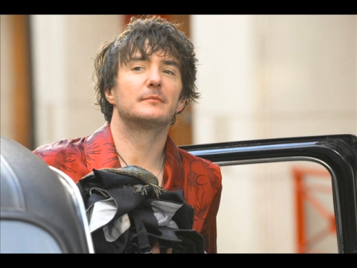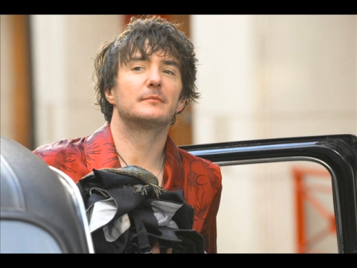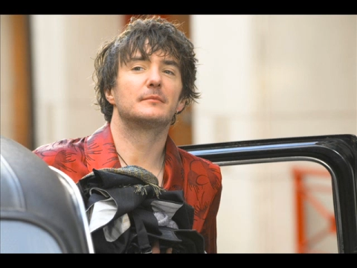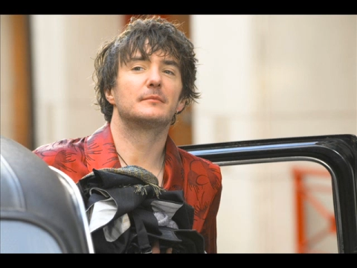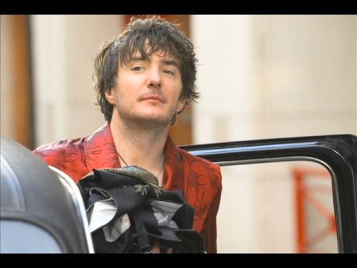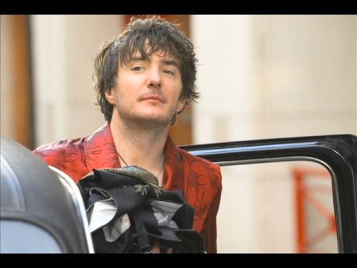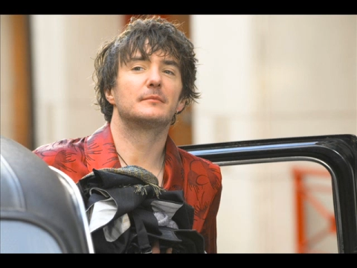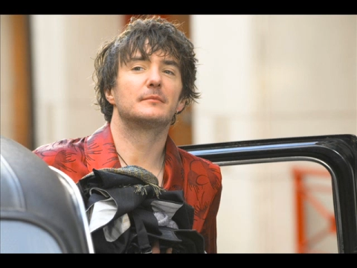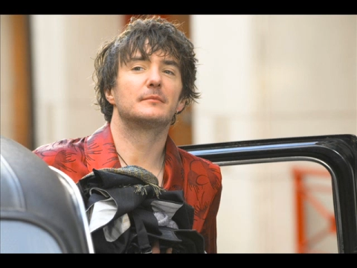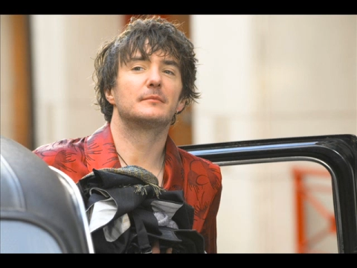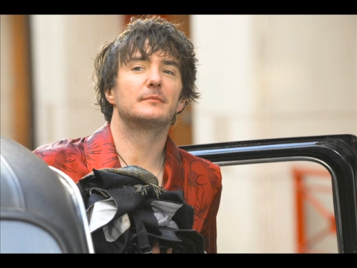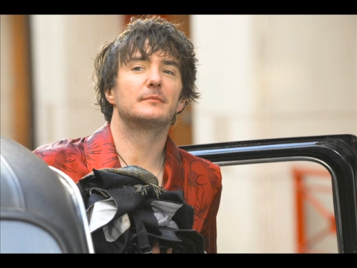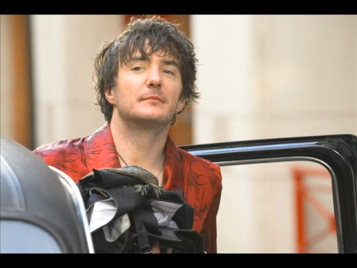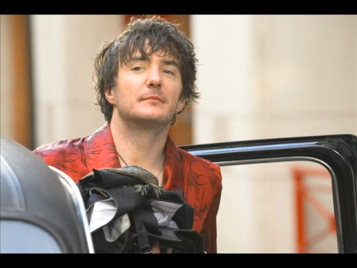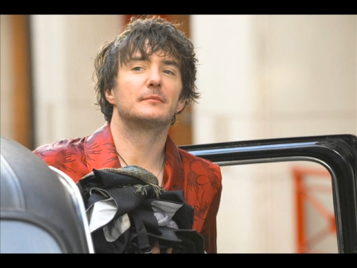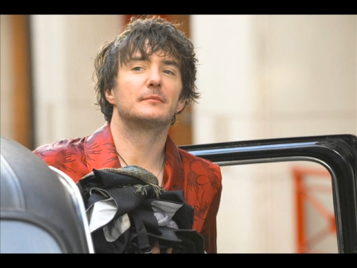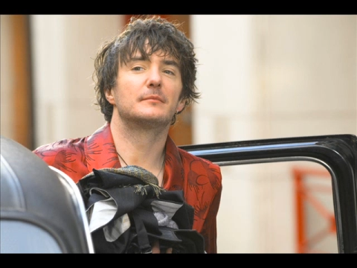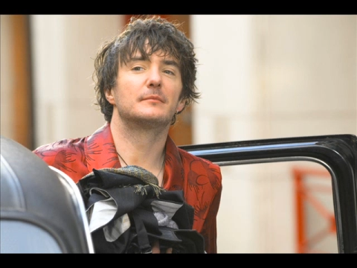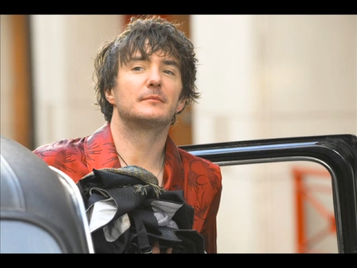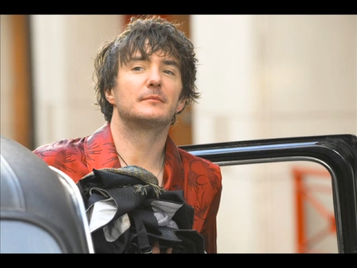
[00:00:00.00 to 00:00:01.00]

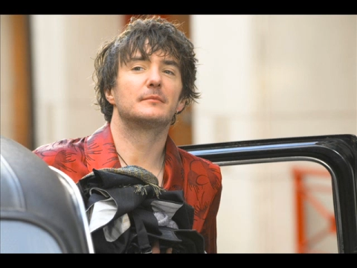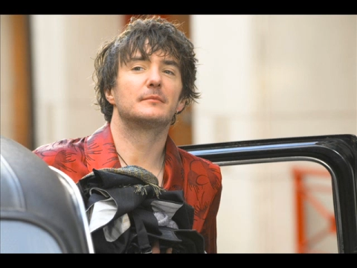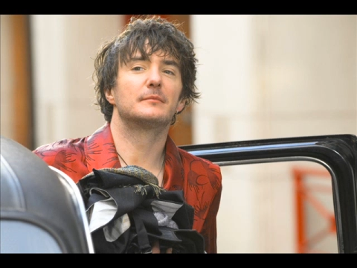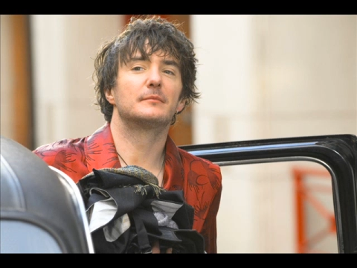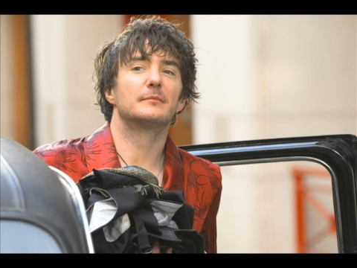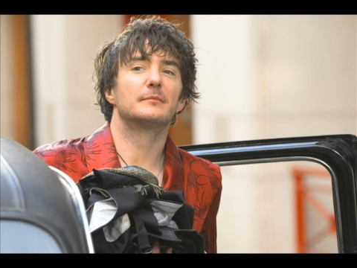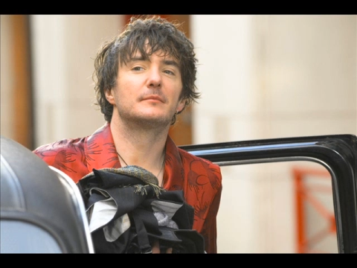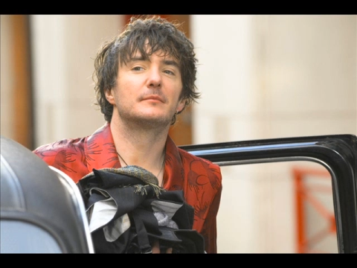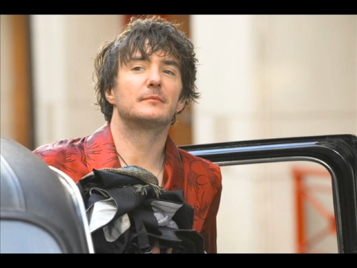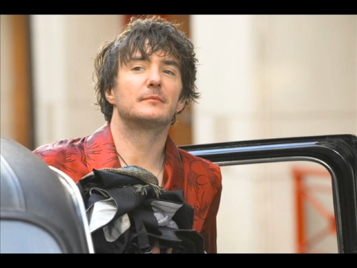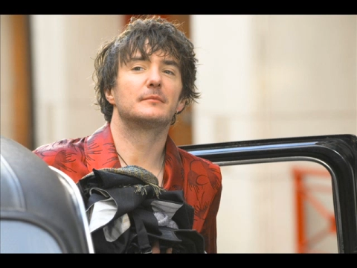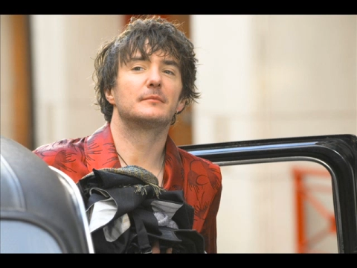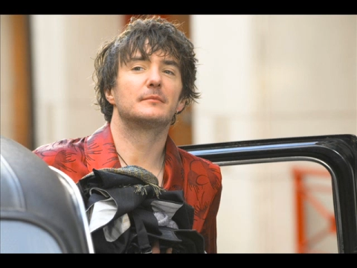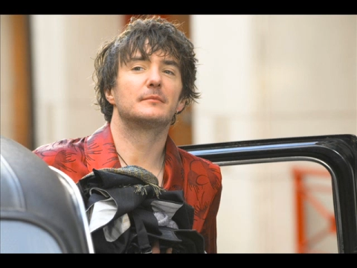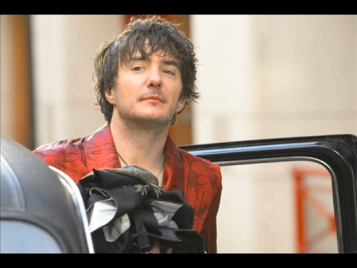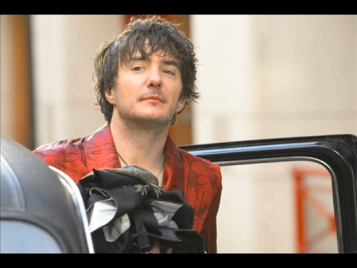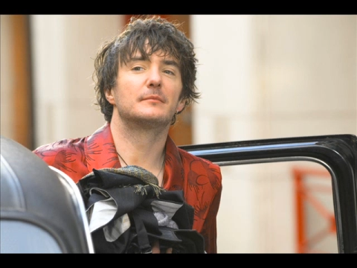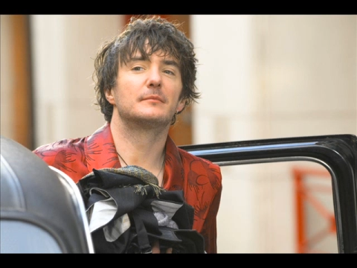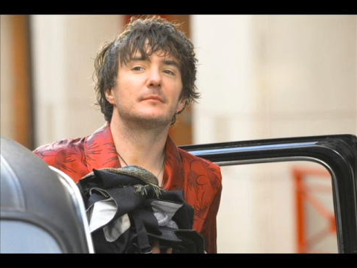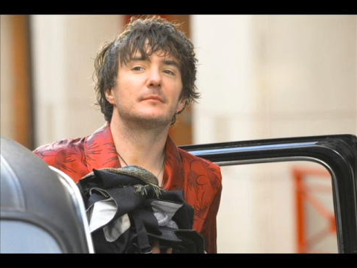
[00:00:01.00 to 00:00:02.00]

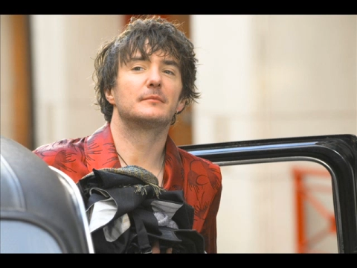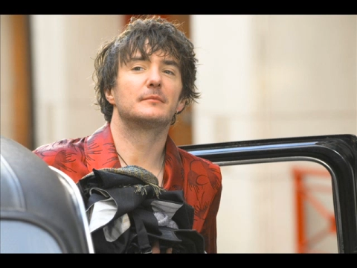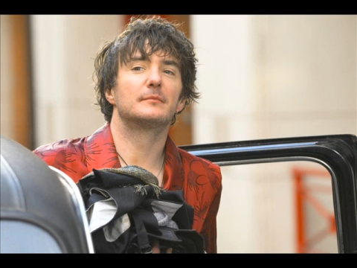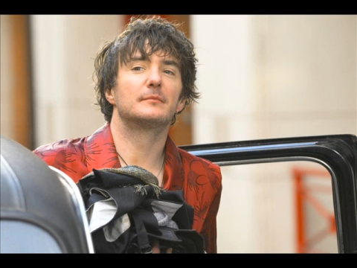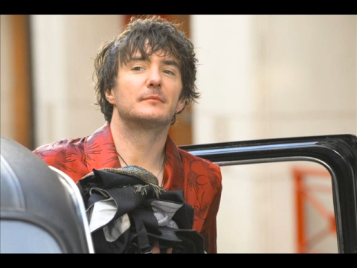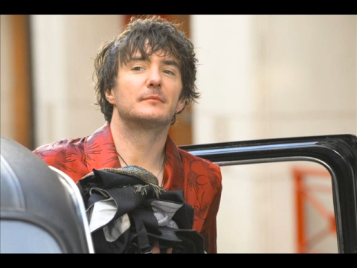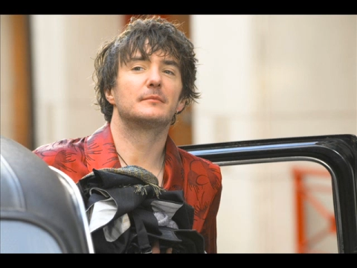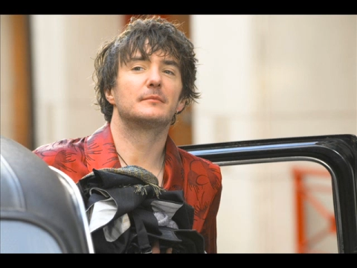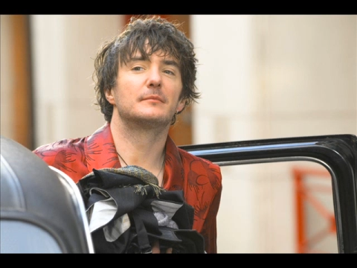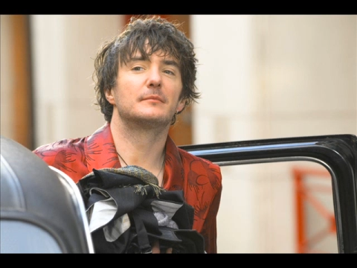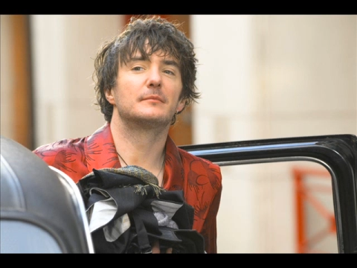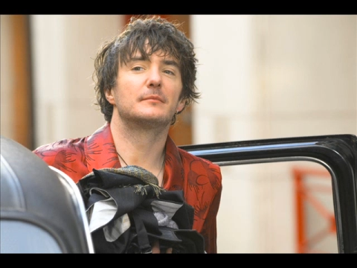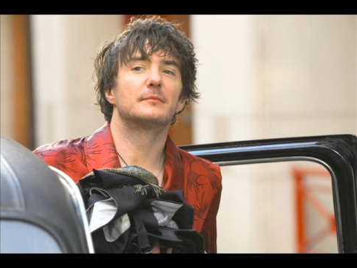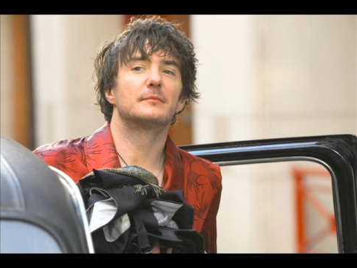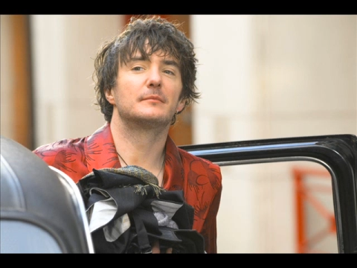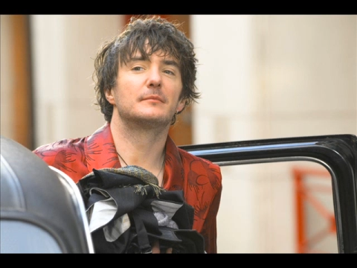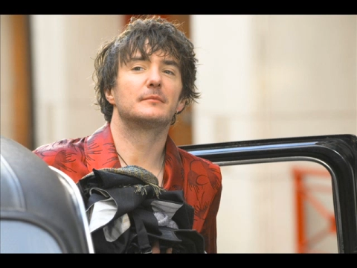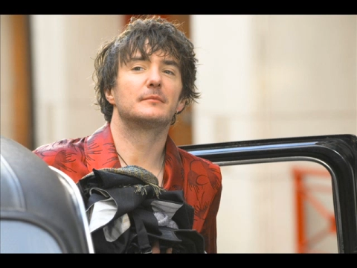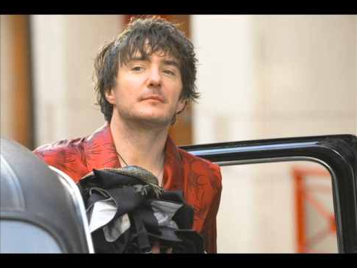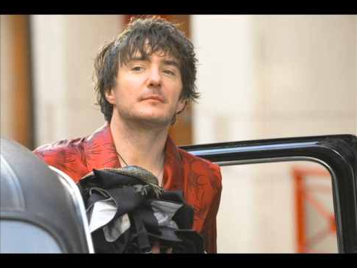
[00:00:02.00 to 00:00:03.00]

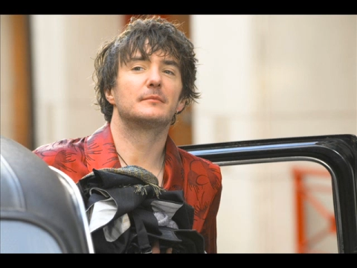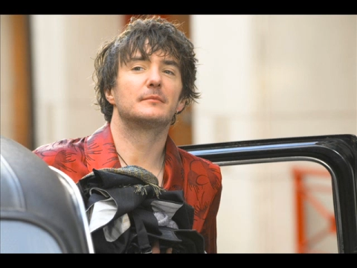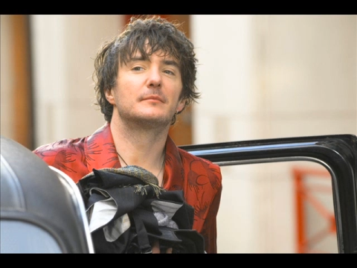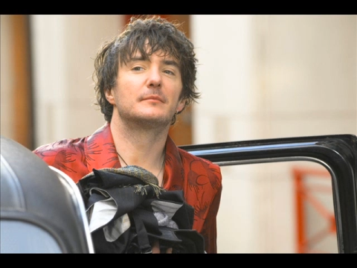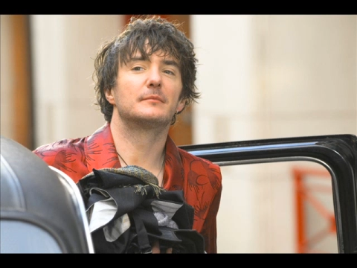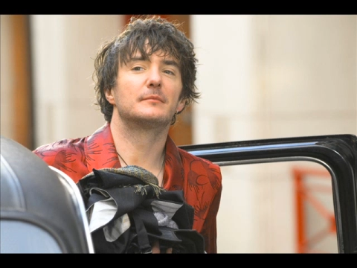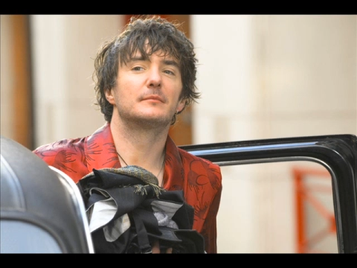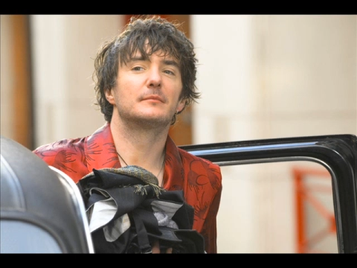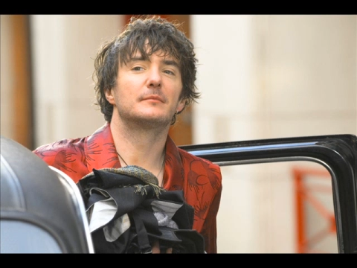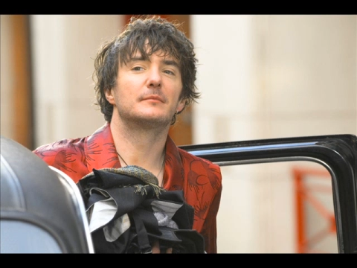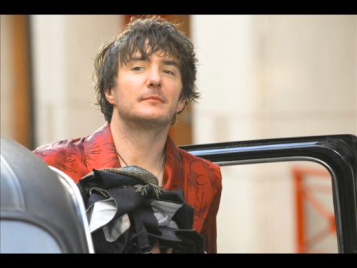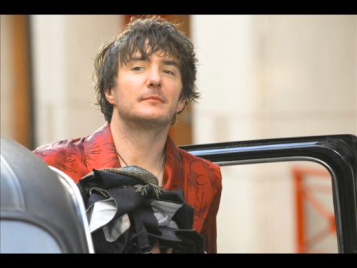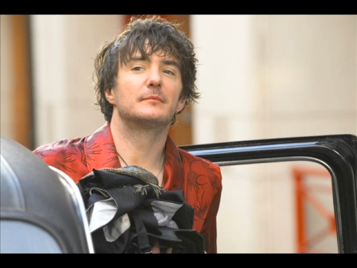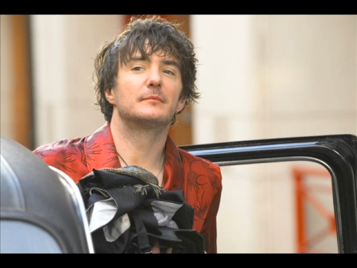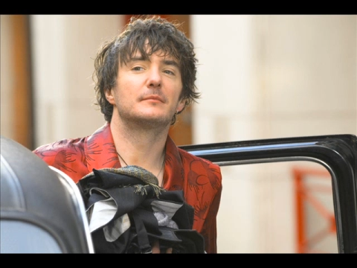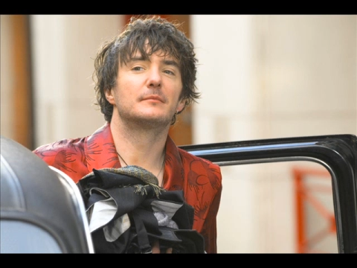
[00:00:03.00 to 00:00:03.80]
(no lip movement)